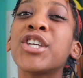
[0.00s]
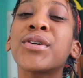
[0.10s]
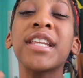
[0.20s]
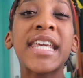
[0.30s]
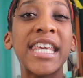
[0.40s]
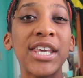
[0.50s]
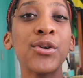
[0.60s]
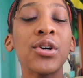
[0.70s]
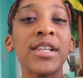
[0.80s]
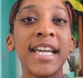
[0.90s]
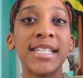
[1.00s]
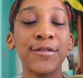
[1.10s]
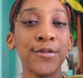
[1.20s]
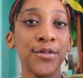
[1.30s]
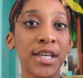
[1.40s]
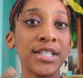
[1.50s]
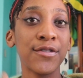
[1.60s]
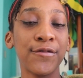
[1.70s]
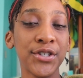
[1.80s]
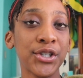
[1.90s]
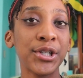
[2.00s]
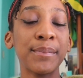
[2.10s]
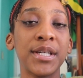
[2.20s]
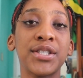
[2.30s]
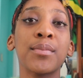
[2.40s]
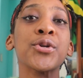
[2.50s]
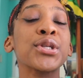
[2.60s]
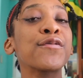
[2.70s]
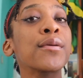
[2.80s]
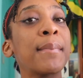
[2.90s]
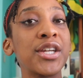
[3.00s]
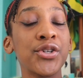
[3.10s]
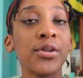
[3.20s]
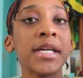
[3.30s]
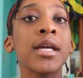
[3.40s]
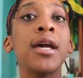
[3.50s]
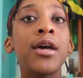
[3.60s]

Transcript: You can heal like different things physically, but it's mostly for mental, like